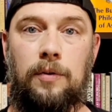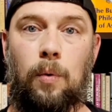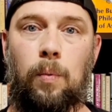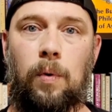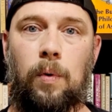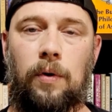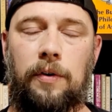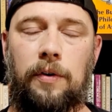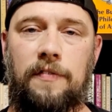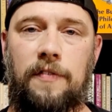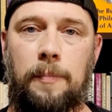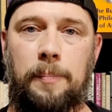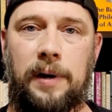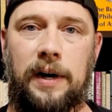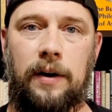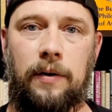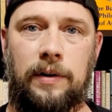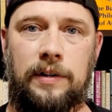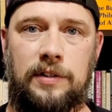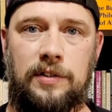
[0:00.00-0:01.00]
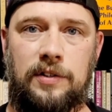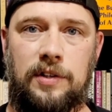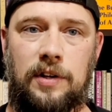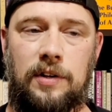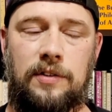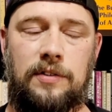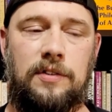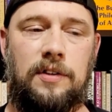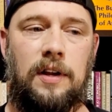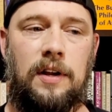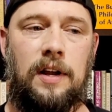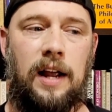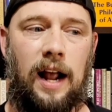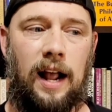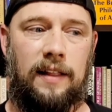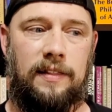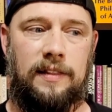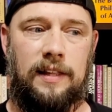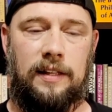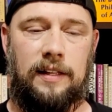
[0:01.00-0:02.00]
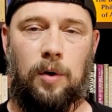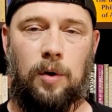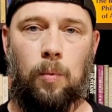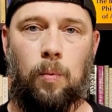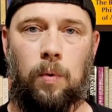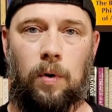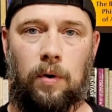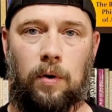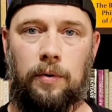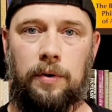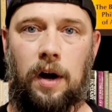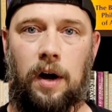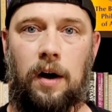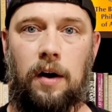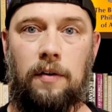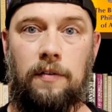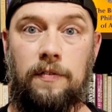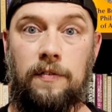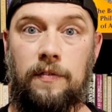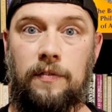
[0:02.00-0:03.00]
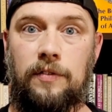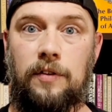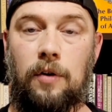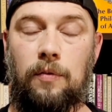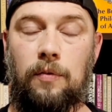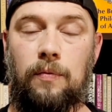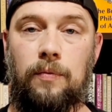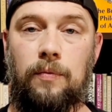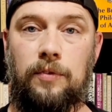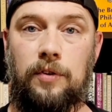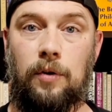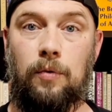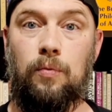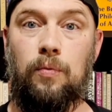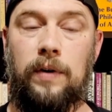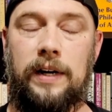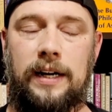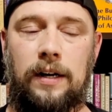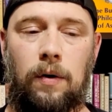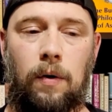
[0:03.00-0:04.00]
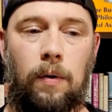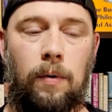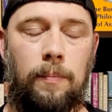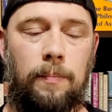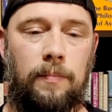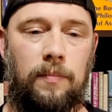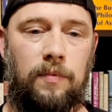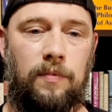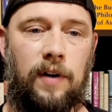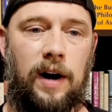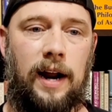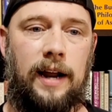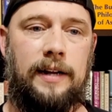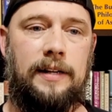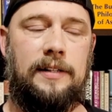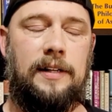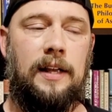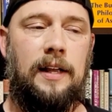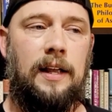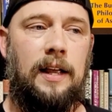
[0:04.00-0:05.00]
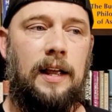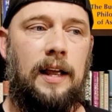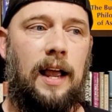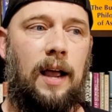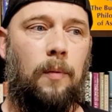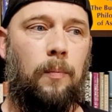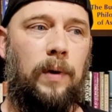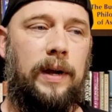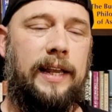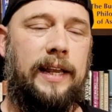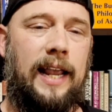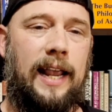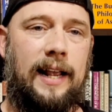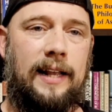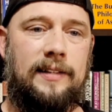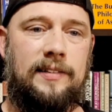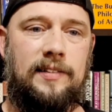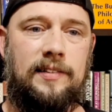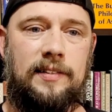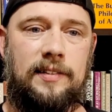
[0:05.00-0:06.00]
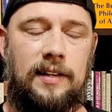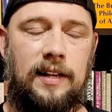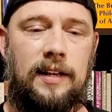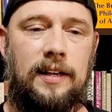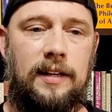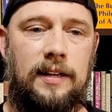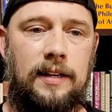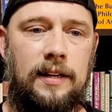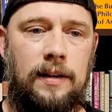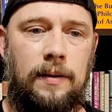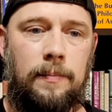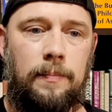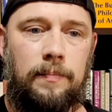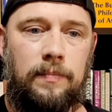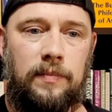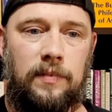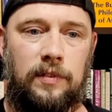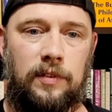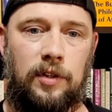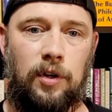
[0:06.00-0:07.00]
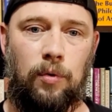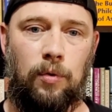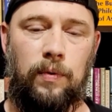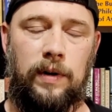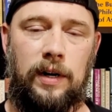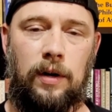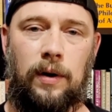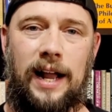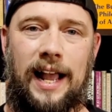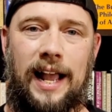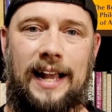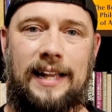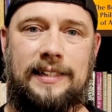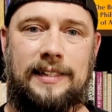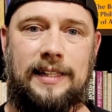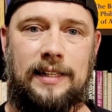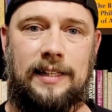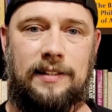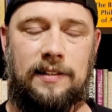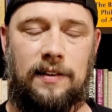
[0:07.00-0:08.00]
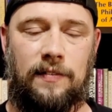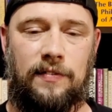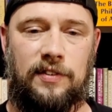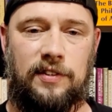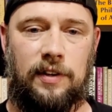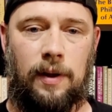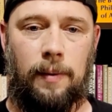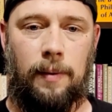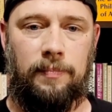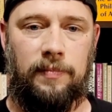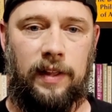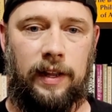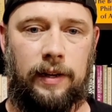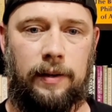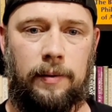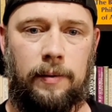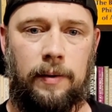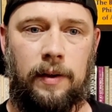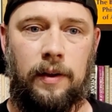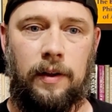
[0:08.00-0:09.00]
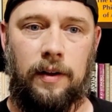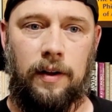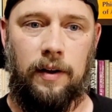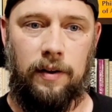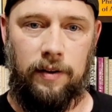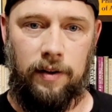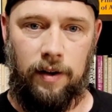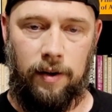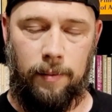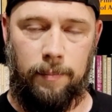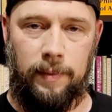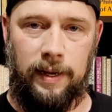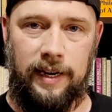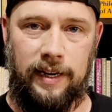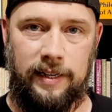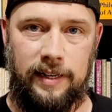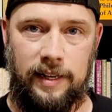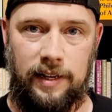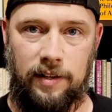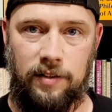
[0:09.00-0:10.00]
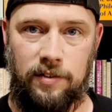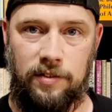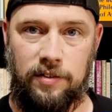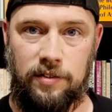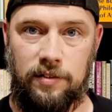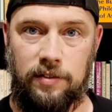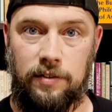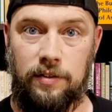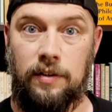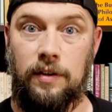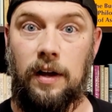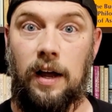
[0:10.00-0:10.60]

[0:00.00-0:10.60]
the world of appearances, and then the world of the real, right? And we can't see the real essence of something. It is